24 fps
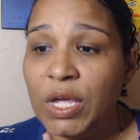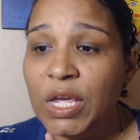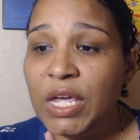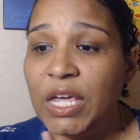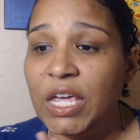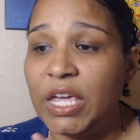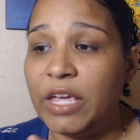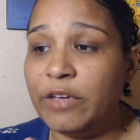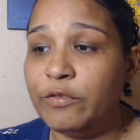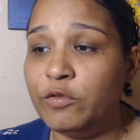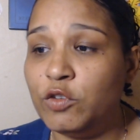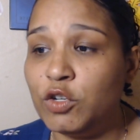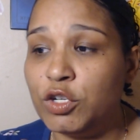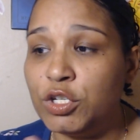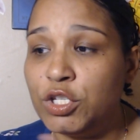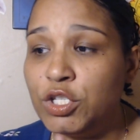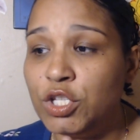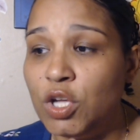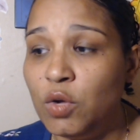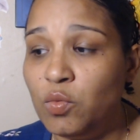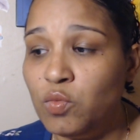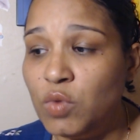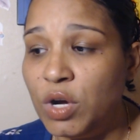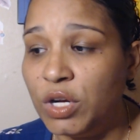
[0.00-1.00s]
if you're
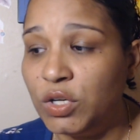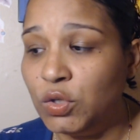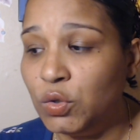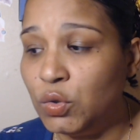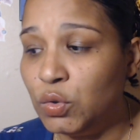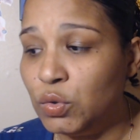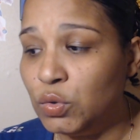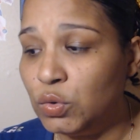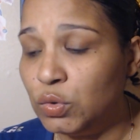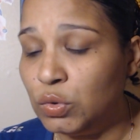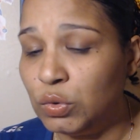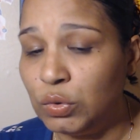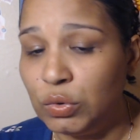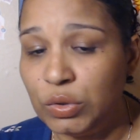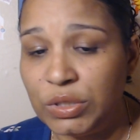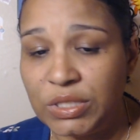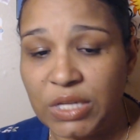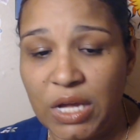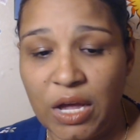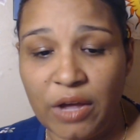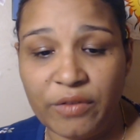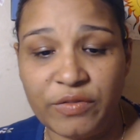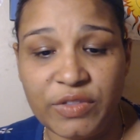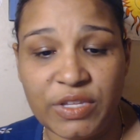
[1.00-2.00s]
someone who's
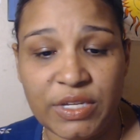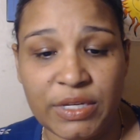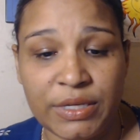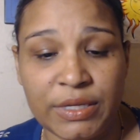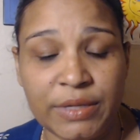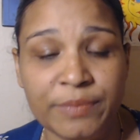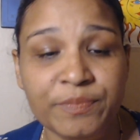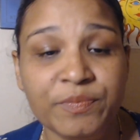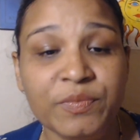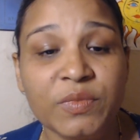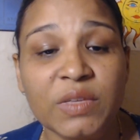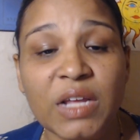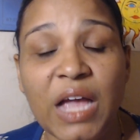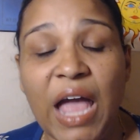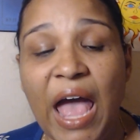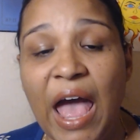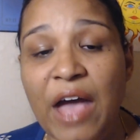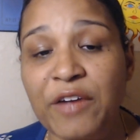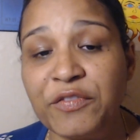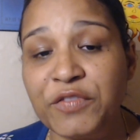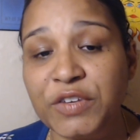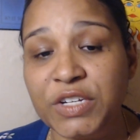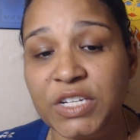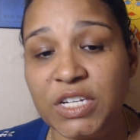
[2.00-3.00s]
of the
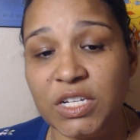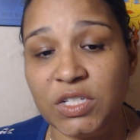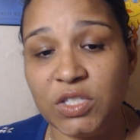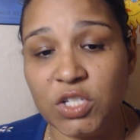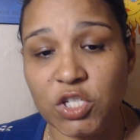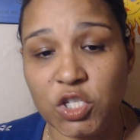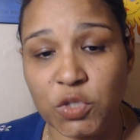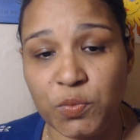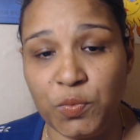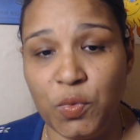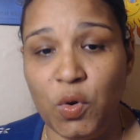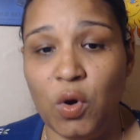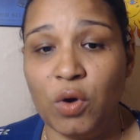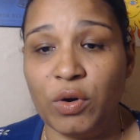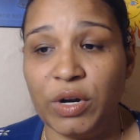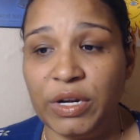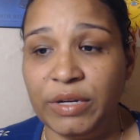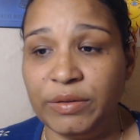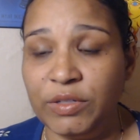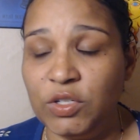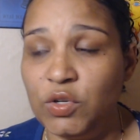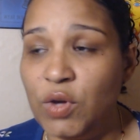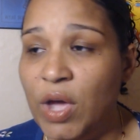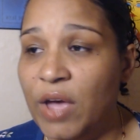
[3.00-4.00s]
African diaspora,
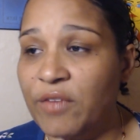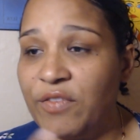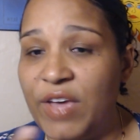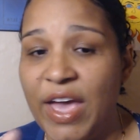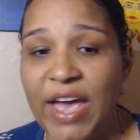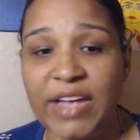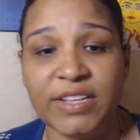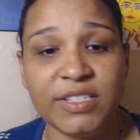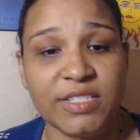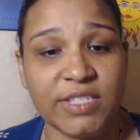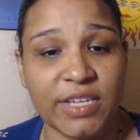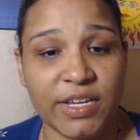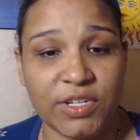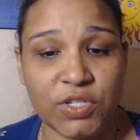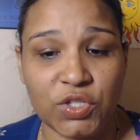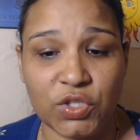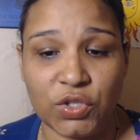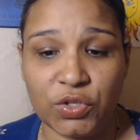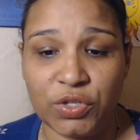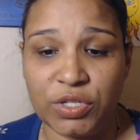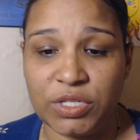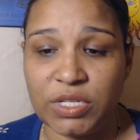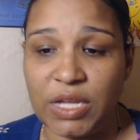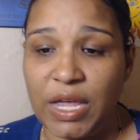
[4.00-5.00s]
you have
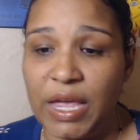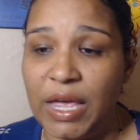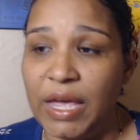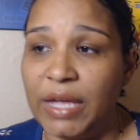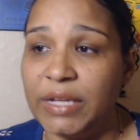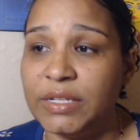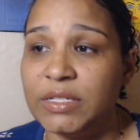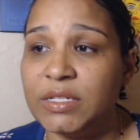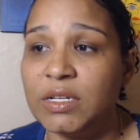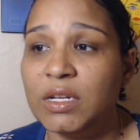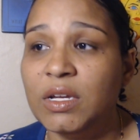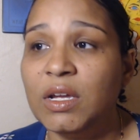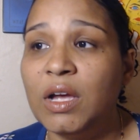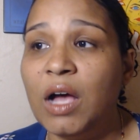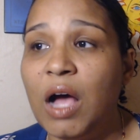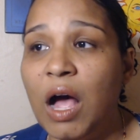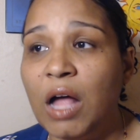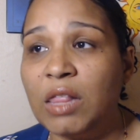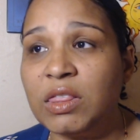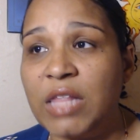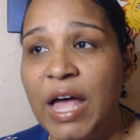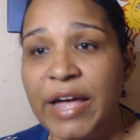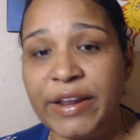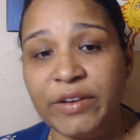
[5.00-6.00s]
ancestors, and a
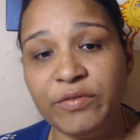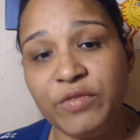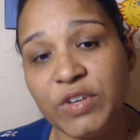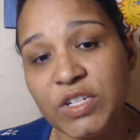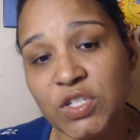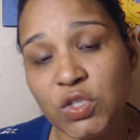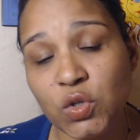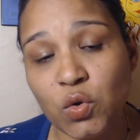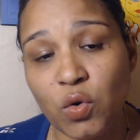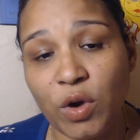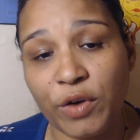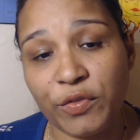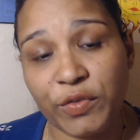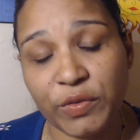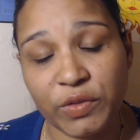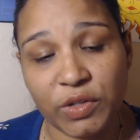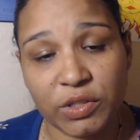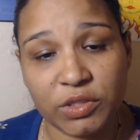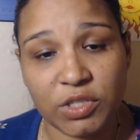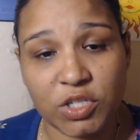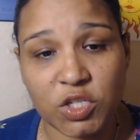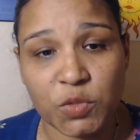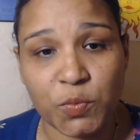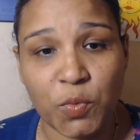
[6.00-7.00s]
lot of us who are from the
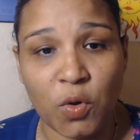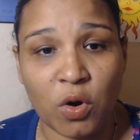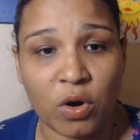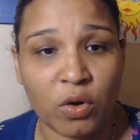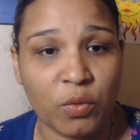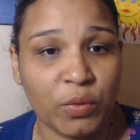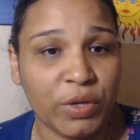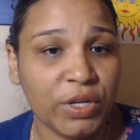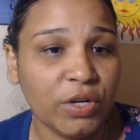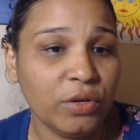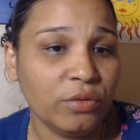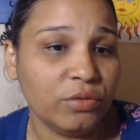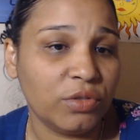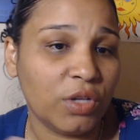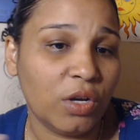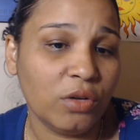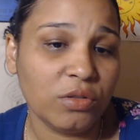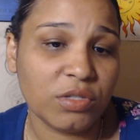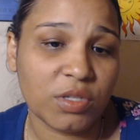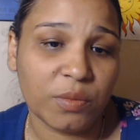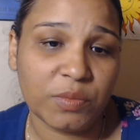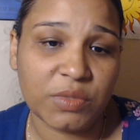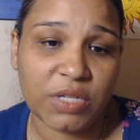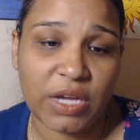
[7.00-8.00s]
diaspora, we don't know
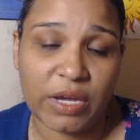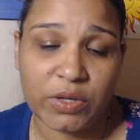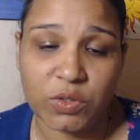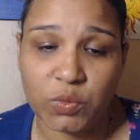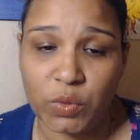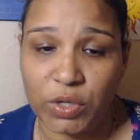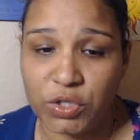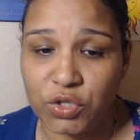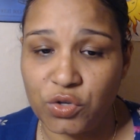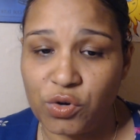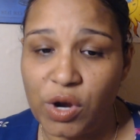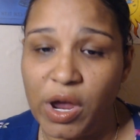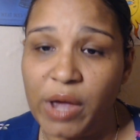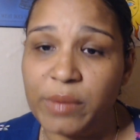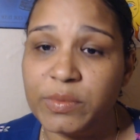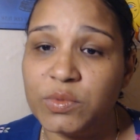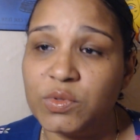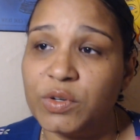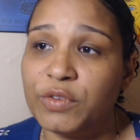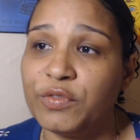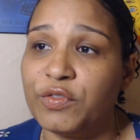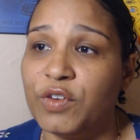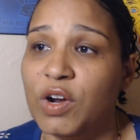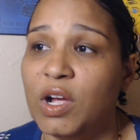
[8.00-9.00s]
sometimes what tribes
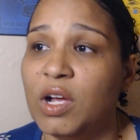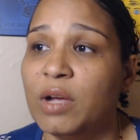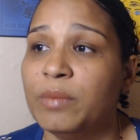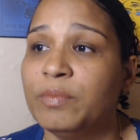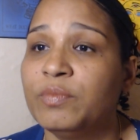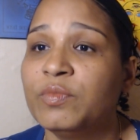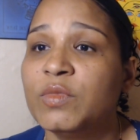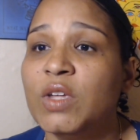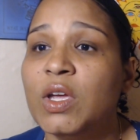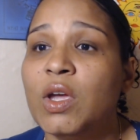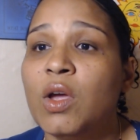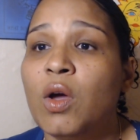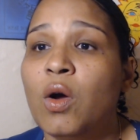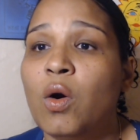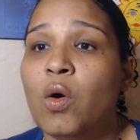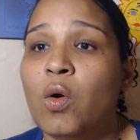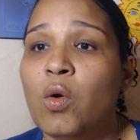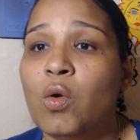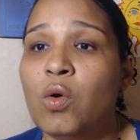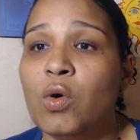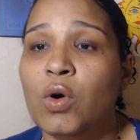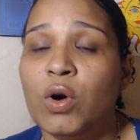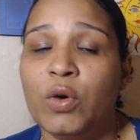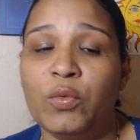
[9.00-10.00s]
we're from.
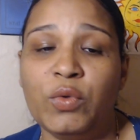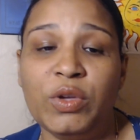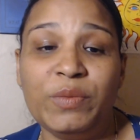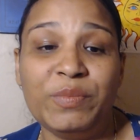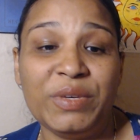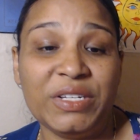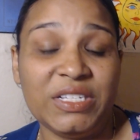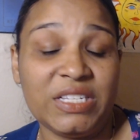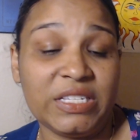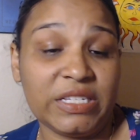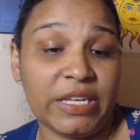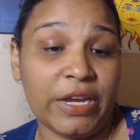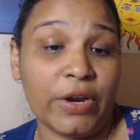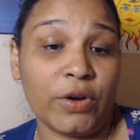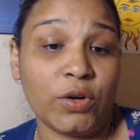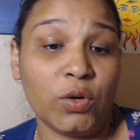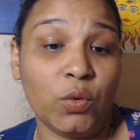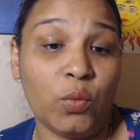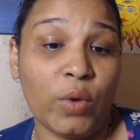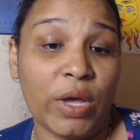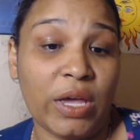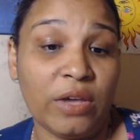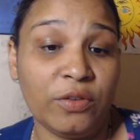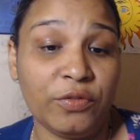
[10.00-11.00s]
Or we've been scared
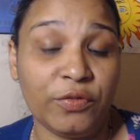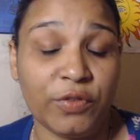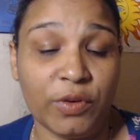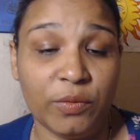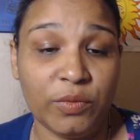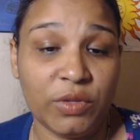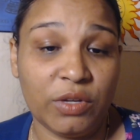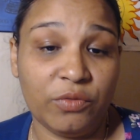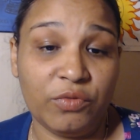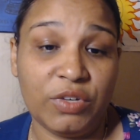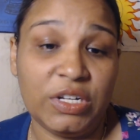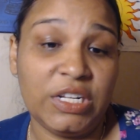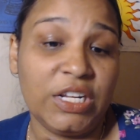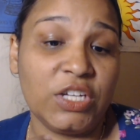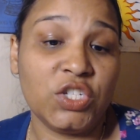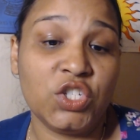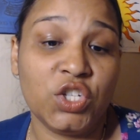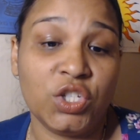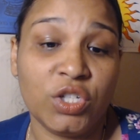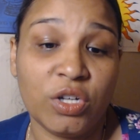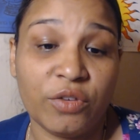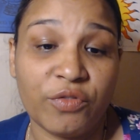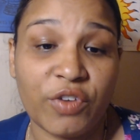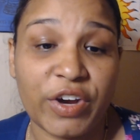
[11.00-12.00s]
away from the
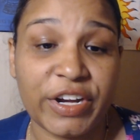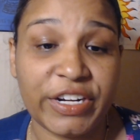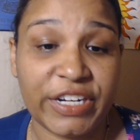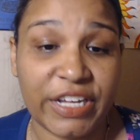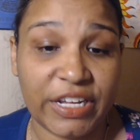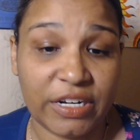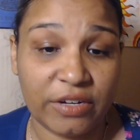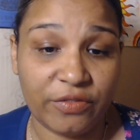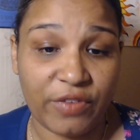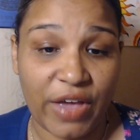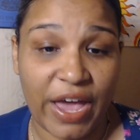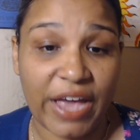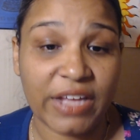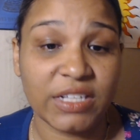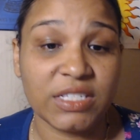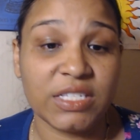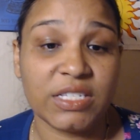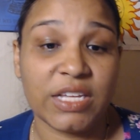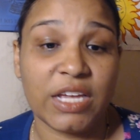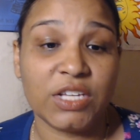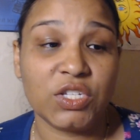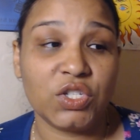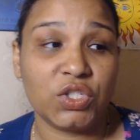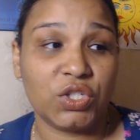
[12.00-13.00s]
religion of our native
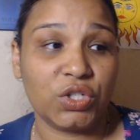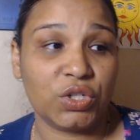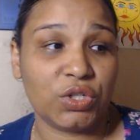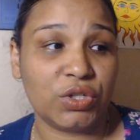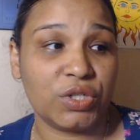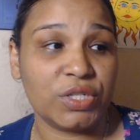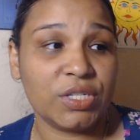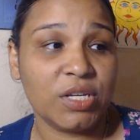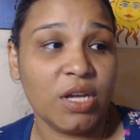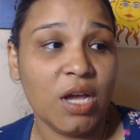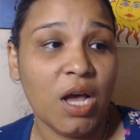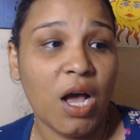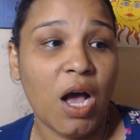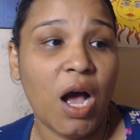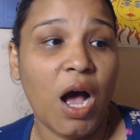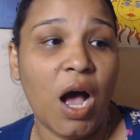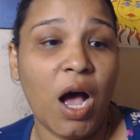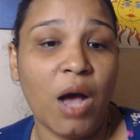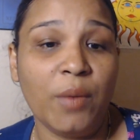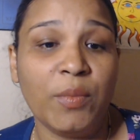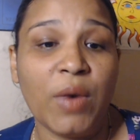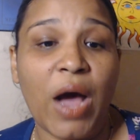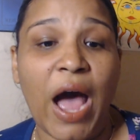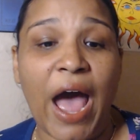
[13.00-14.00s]
ancestors.
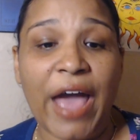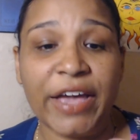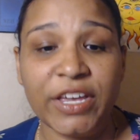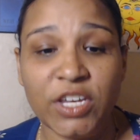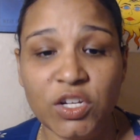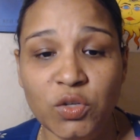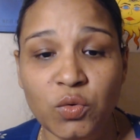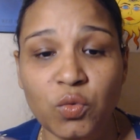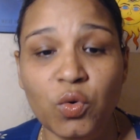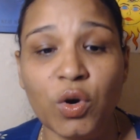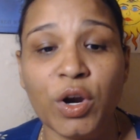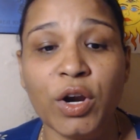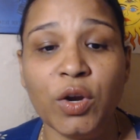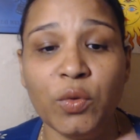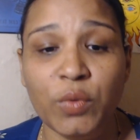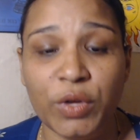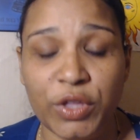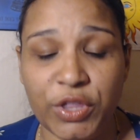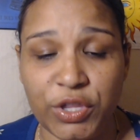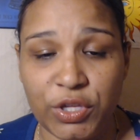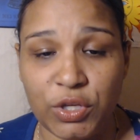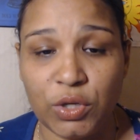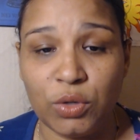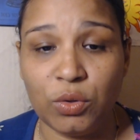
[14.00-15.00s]
Um, I can work
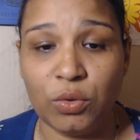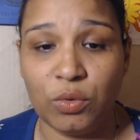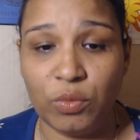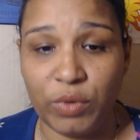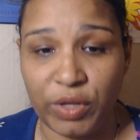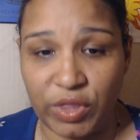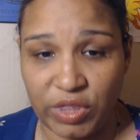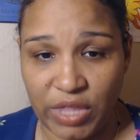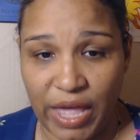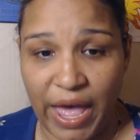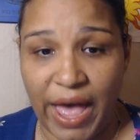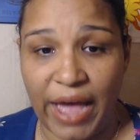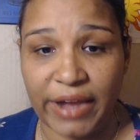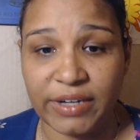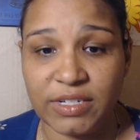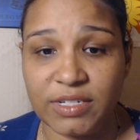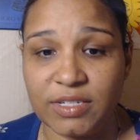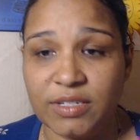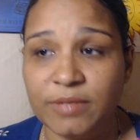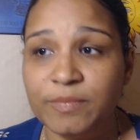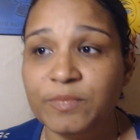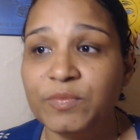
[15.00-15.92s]
with you with that.